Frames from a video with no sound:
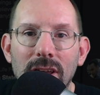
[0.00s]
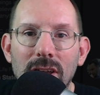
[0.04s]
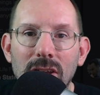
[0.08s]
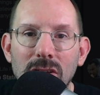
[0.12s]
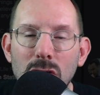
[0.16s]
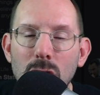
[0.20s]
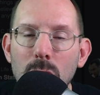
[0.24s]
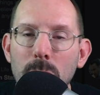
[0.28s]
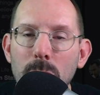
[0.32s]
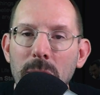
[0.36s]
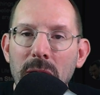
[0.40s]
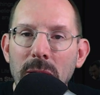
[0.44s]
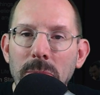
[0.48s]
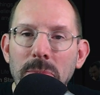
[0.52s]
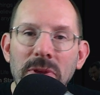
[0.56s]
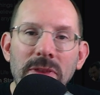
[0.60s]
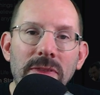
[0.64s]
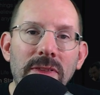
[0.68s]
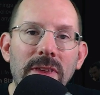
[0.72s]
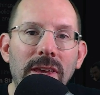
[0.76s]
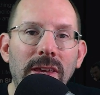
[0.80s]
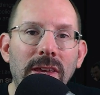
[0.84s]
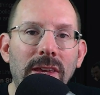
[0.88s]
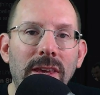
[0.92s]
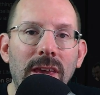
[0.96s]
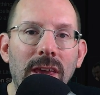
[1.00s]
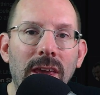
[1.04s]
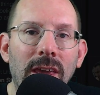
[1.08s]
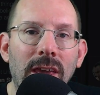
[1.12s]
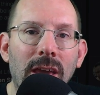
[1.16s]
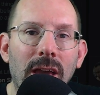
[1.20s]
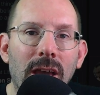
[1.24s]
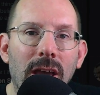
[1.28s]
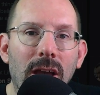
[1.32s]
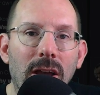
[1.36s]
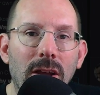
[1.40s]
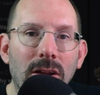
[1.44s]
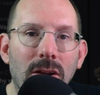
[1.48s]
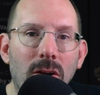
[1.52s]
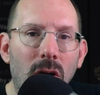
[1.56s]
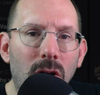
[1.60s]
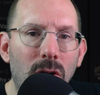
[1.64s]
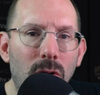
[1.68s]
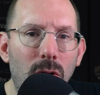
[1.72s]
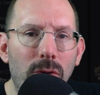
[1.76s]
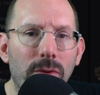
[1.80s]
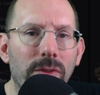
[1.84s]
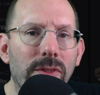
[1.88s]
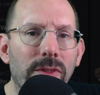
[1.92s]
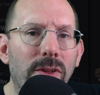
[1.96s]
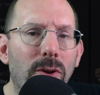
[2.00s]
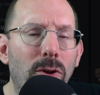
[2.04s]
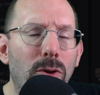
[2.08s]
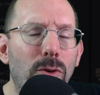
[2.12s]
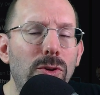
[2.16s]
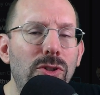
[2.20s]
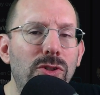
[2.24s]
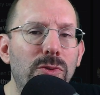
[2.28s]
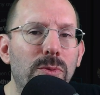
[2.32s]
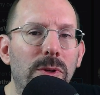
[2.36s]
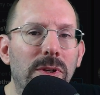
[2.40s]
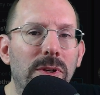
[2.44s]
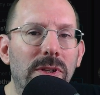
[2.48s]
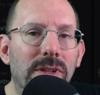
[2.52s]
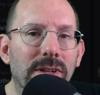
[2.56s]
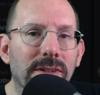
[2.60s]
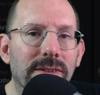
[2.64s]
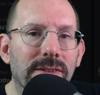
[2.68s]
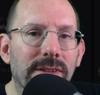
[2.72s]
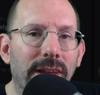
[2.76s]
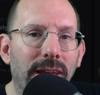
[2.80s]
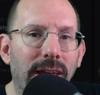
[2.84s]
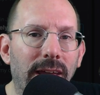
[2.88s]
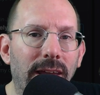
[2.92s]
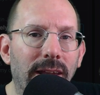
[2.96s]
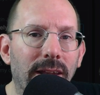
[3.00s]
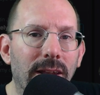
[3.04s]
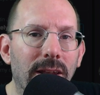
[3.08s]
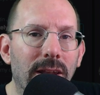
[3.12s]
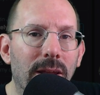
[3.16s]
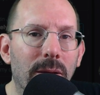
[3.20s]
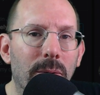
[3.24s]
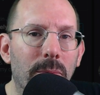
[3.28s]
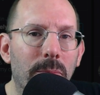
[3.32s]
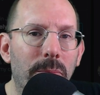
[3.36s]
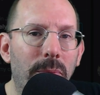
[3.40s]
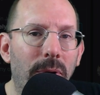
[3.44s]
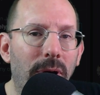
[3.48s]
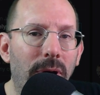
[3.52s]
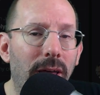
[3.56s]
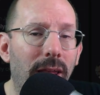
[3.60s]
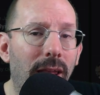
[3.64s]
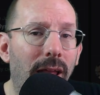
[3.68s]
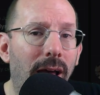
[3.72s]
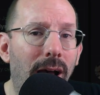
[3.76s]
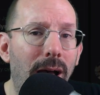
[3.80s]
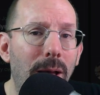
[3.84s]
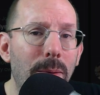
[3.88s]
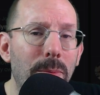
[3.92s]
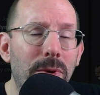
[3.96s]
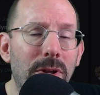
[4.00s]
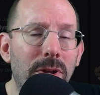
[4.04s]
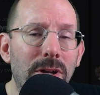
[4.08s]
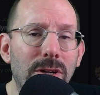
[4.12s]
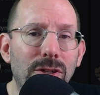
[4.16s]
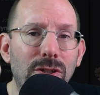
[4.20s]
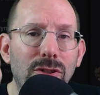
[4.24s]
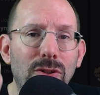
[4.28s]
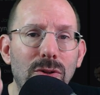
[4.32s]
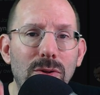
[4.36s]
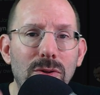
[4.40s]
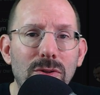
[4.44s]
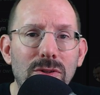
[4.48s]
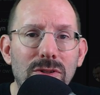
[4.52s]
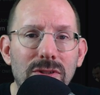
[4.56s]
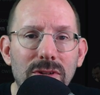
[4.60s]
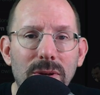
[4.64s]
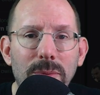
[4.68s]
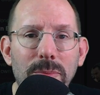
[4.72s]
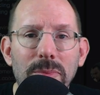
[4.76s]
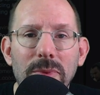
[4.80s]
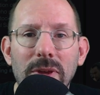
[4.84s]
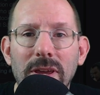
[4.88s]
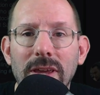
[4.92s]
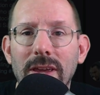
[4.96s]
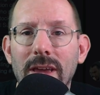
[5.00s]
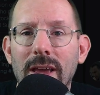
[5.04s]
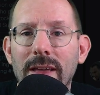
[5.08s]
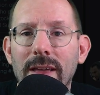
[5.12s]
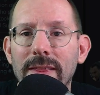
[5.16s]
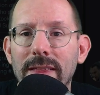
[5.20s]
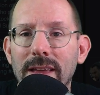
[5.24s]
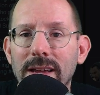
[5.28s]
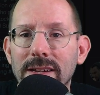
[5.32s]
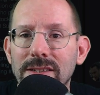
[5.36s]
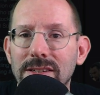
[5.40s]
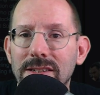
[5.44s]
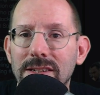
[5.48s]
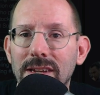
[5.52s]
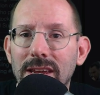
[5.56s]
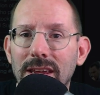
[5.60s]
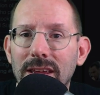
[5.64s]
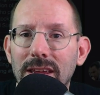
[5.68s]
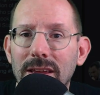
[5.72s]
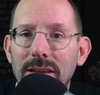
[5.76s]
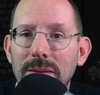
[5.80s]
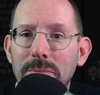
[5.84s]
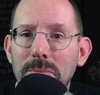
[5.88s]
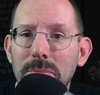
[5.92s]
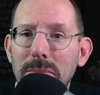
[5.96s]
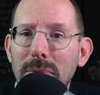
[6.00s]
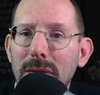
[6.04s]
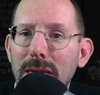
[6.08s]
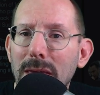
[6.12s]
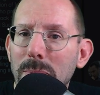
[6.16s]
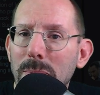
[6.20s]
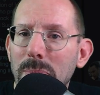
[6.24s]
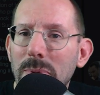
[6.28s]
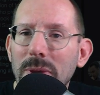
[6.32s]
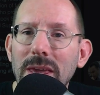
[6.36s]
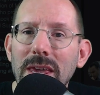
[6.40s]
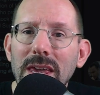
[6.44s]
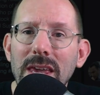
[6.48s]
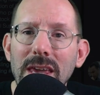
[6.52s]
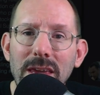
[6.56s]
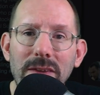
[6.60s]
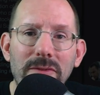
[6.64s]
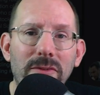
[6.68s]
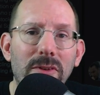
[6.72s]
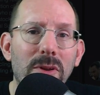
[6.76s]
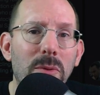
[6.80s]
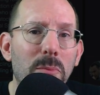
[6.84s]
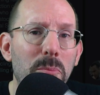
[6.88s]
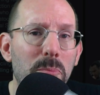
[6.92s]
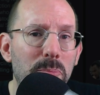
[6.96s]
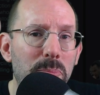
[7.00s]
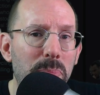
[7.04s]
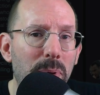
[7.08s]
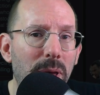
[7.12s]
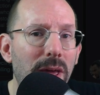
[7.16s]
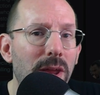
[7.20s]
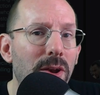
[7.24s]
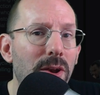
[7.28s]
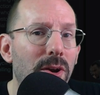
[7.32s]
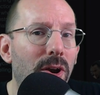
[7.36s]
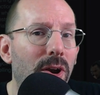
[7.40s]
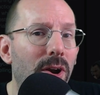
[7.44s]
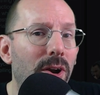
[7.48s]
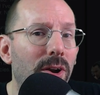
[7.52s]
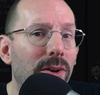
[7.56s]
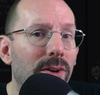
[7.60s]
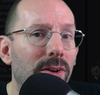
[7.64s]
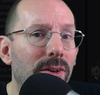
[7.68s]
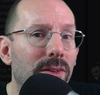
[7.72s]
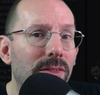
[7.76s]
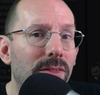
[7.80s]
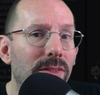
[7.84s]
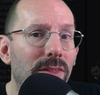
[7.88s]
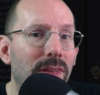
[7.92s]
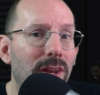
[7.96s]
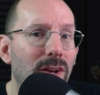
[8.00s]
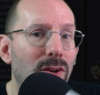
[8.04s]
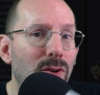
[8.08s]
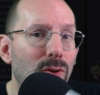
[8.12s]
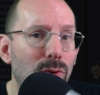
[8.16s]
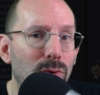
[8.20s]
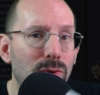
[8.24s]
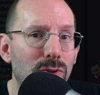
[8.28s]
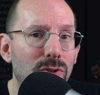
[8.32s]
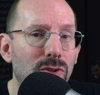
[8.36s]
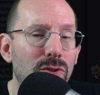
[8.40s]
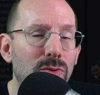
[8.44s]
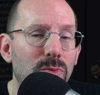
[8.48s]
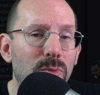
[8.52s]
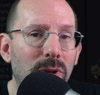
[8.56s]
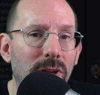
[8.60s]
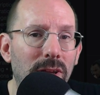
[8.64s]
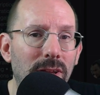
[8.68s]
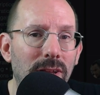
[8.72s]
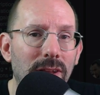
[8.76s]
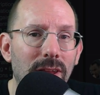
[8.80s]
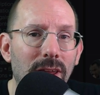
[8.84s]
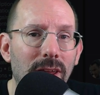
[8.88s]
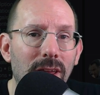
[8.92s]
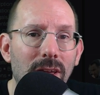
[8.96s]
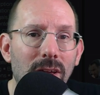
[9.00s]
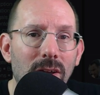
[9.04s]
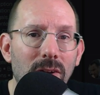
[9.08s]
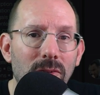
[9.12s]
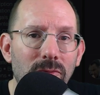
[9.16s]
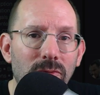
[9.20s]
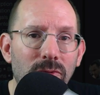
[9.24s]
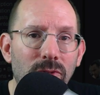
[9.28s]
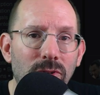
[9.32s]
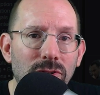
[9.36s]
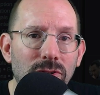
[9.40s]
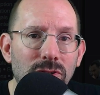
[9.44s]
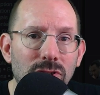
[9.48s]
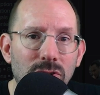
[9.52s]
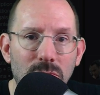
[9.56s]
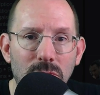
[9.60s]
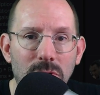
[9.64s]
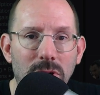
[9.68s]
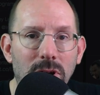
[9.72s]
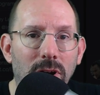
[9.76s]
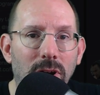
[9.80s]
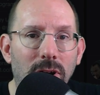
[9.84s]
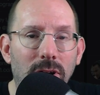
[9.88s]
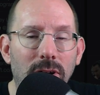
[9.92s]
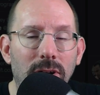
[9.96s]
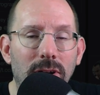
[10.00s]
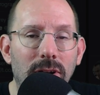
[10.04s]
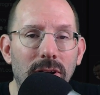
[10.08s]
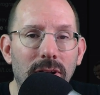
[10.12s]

You might be thinking, "Oh, the Hootsuite does that." But I'm going to show you something that's maybe even better than Hootsuite for Twitter.